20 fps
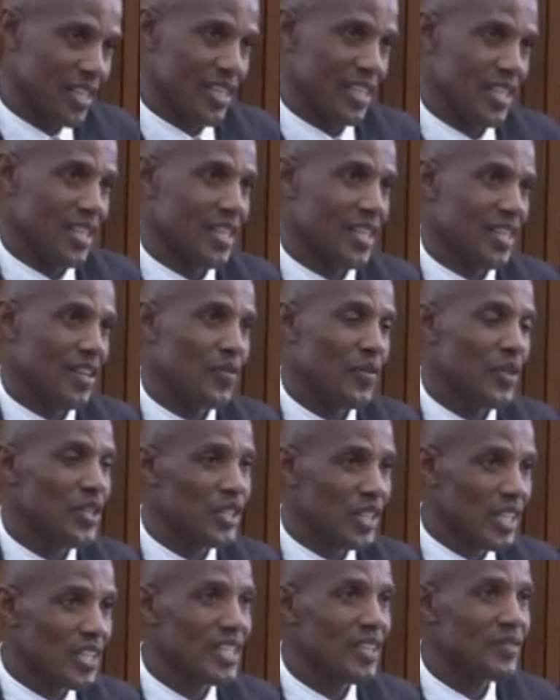For instance,
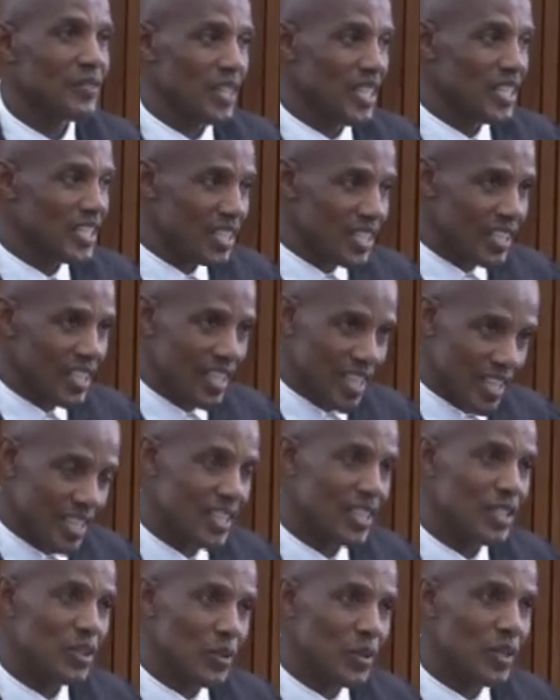I've just indicated
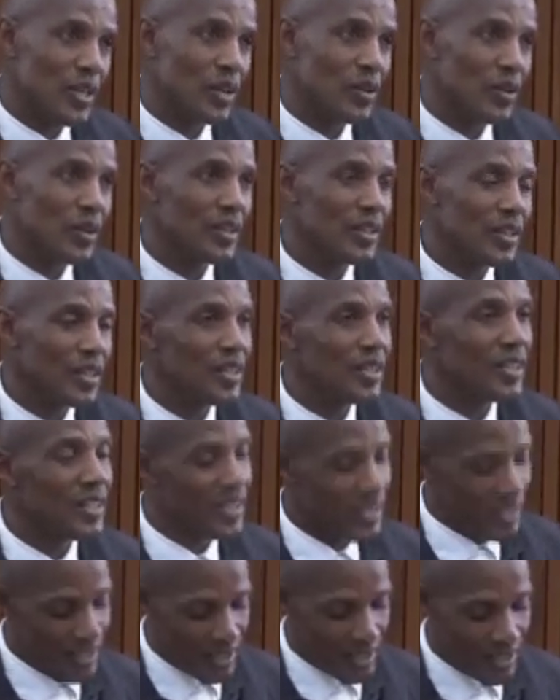Mr. Mr.
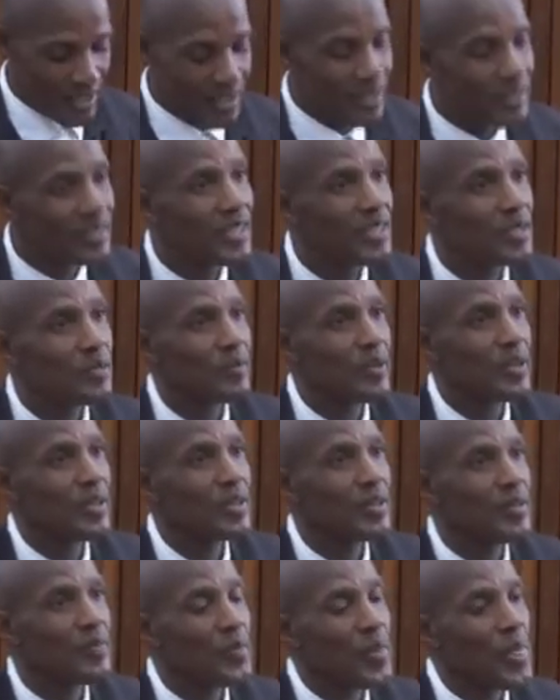Minister, tell yes. me,
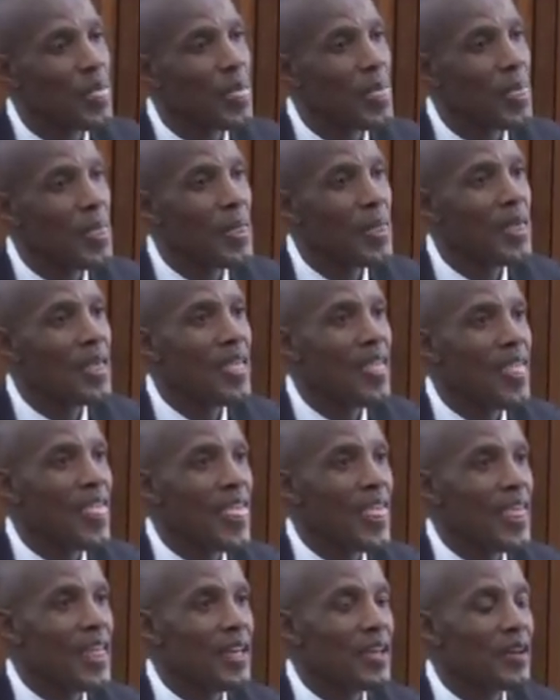is there a
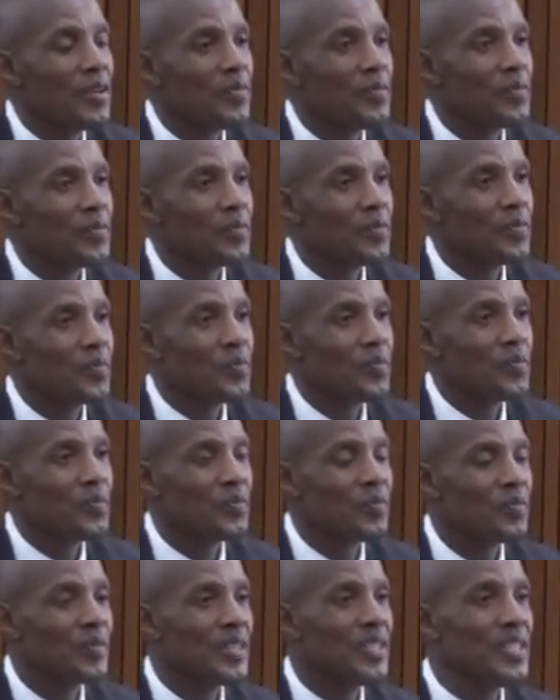law which
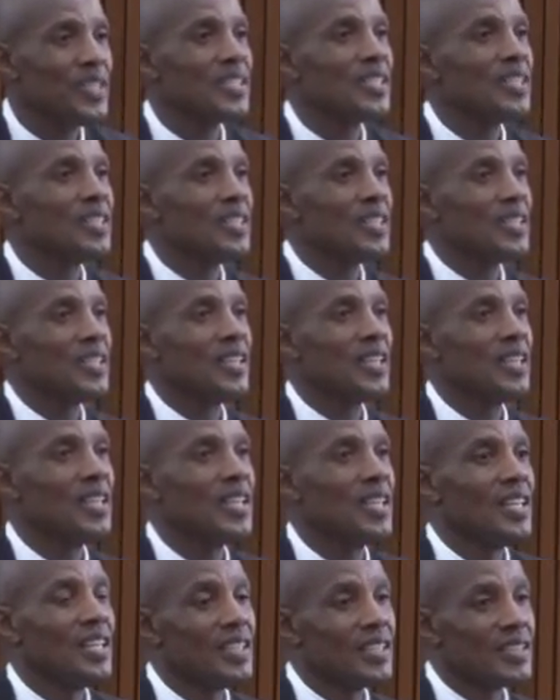yes. prescribes
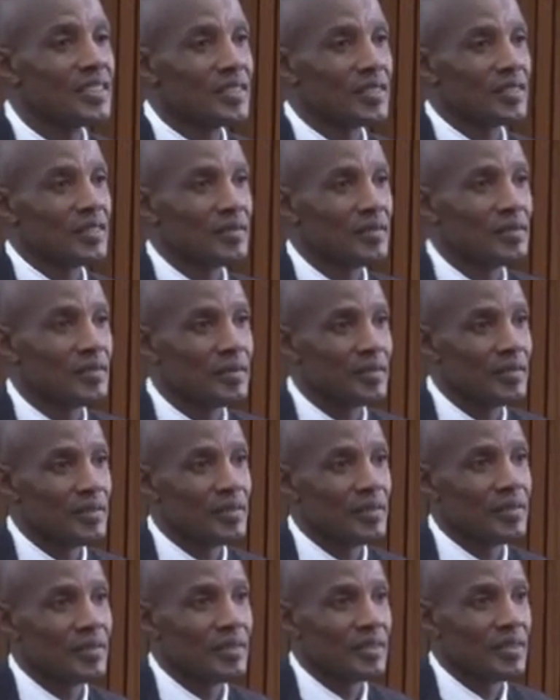how the state must
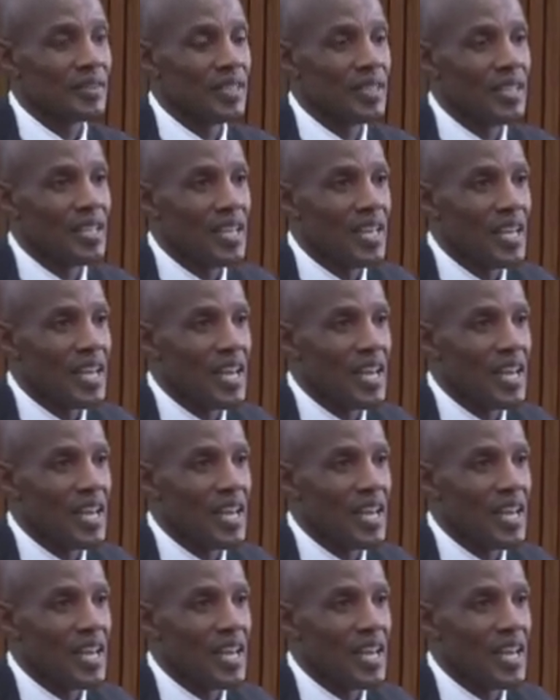present its case?